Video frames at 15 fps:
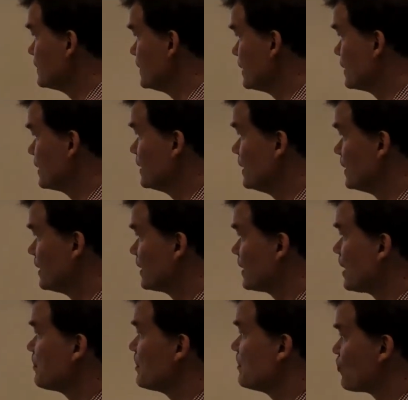It
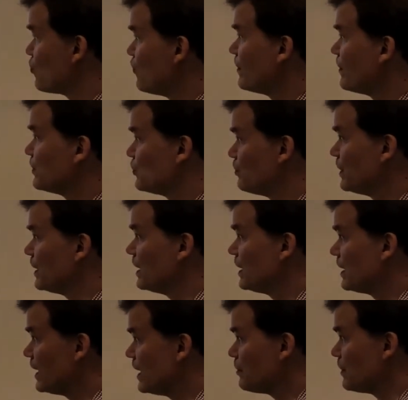can be proven to
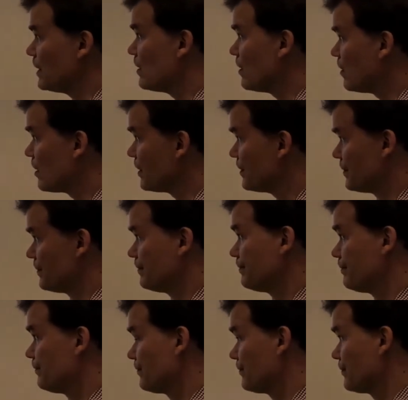be NP-hard
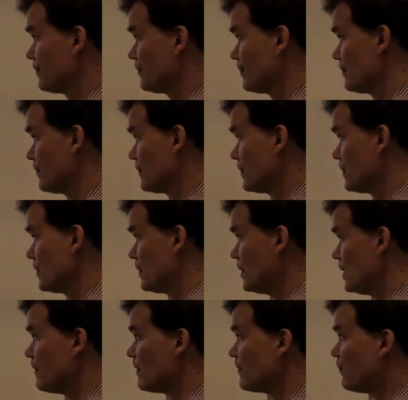
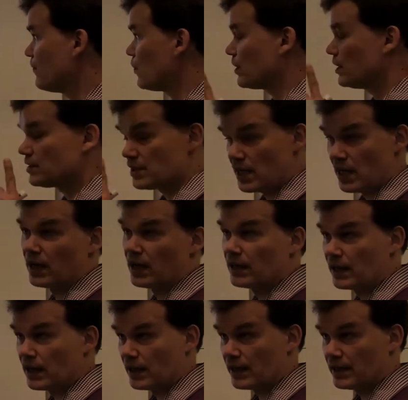even for a single
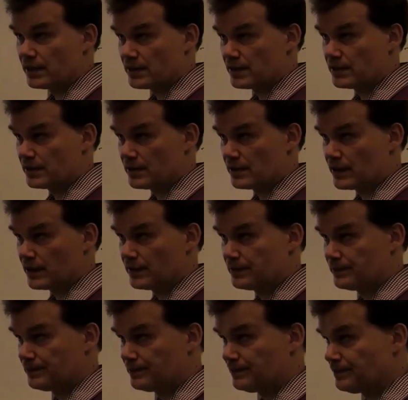antenna case, right?
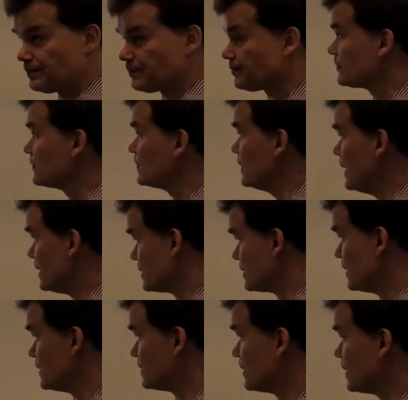The
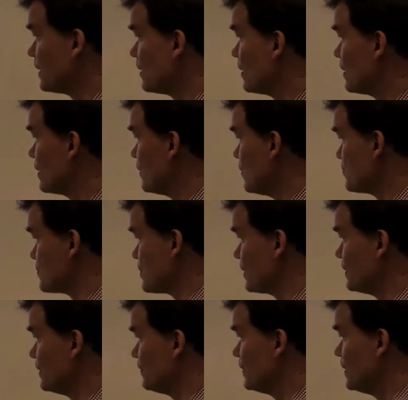SINR
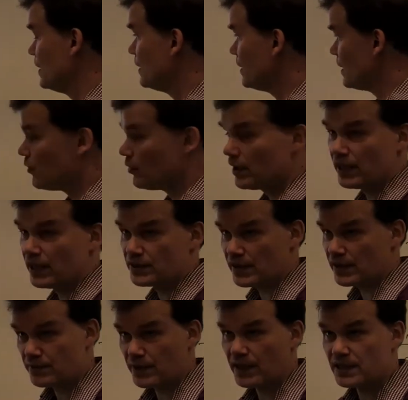objective. There are only,
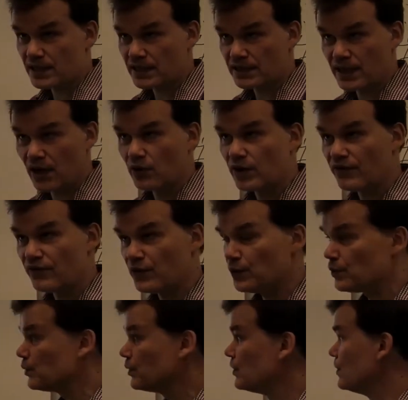as we discussed, there are only
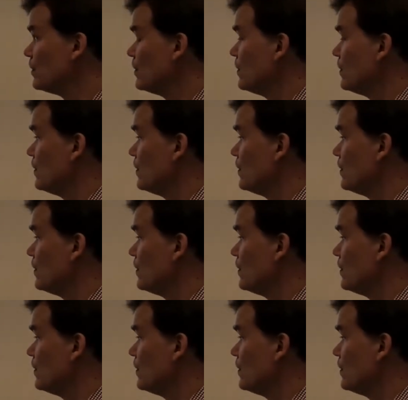few